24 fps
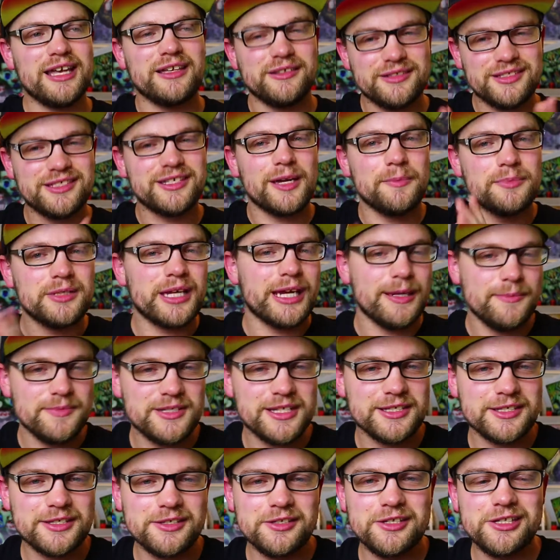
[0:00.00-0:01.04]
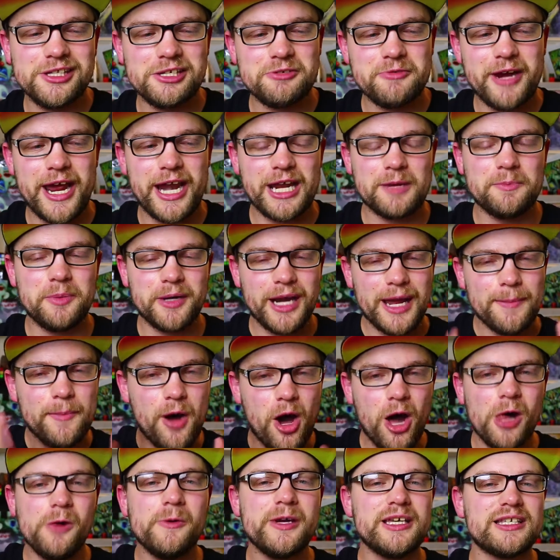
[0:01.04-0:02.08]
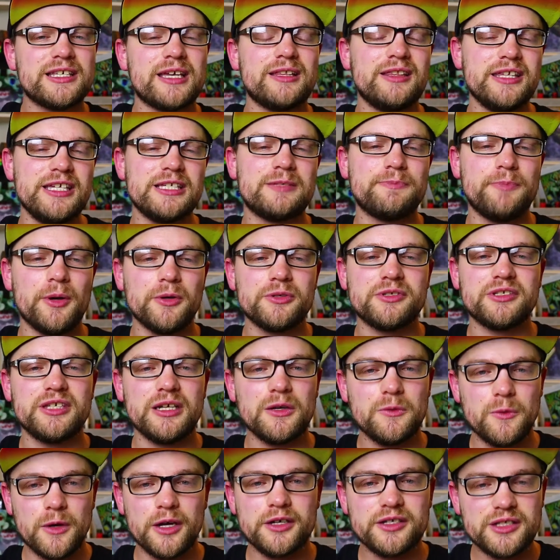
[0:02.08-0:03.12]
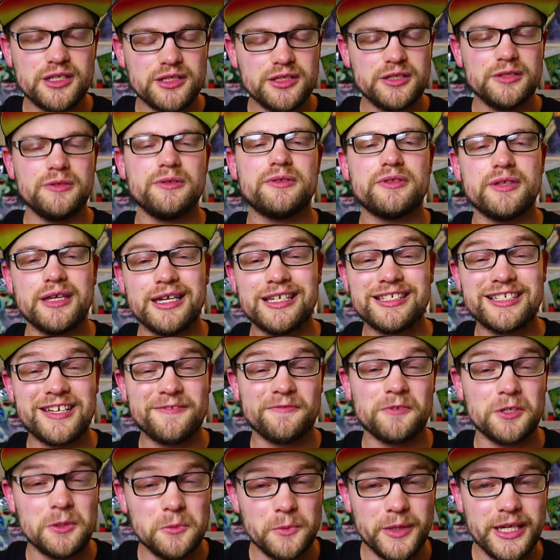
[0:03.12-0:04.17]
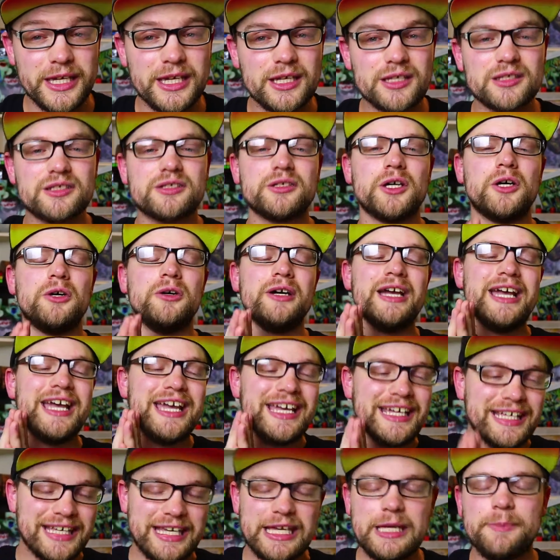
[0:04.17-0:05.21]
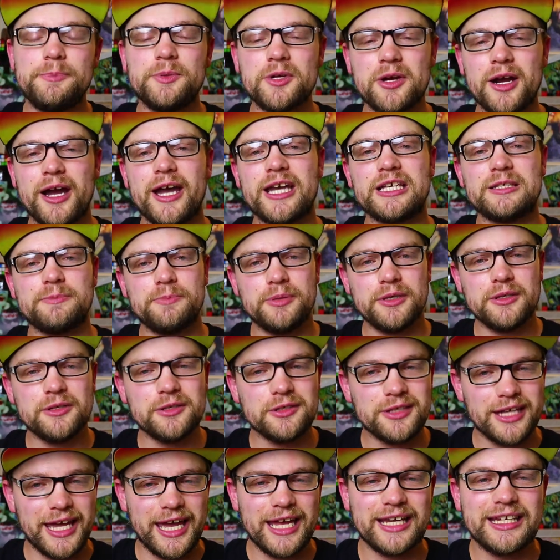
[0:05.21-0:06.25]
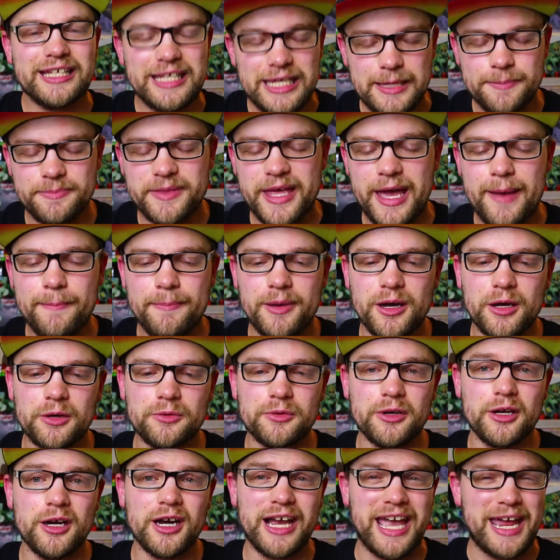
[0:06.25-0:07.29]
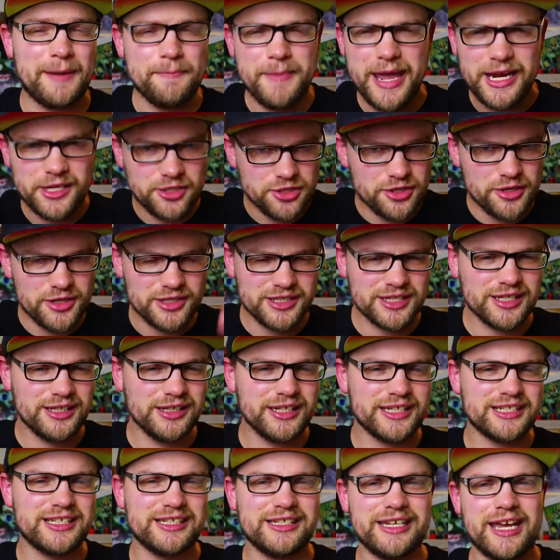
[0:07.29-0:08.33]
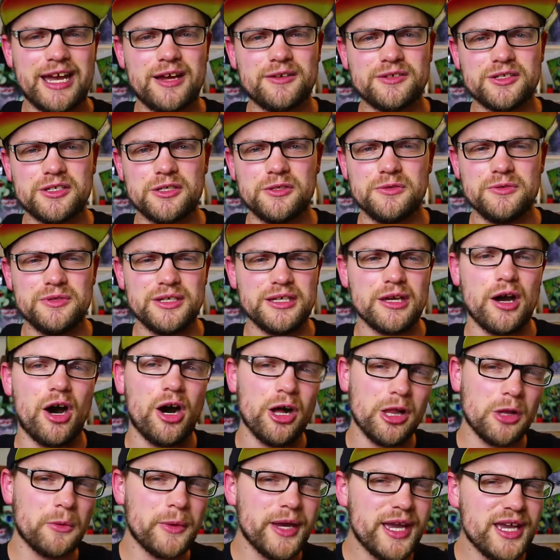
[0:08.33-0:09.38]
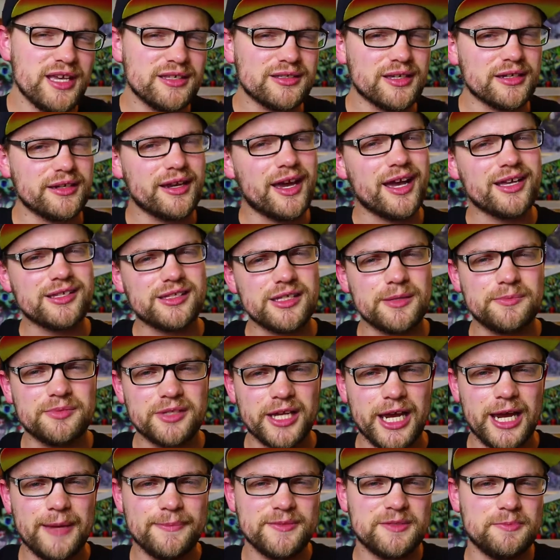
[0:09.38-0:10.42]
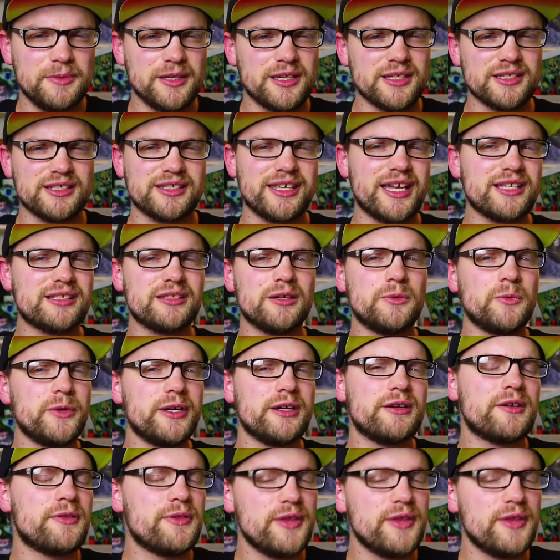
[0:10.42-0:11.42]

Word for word: sometimes is a little erratic, but I'm always at least posting 1 to 2 things every week, so keep your eyes peeled and keep that bell rung, and make sure it's clicked down to the always and not sometimes, because that's a weird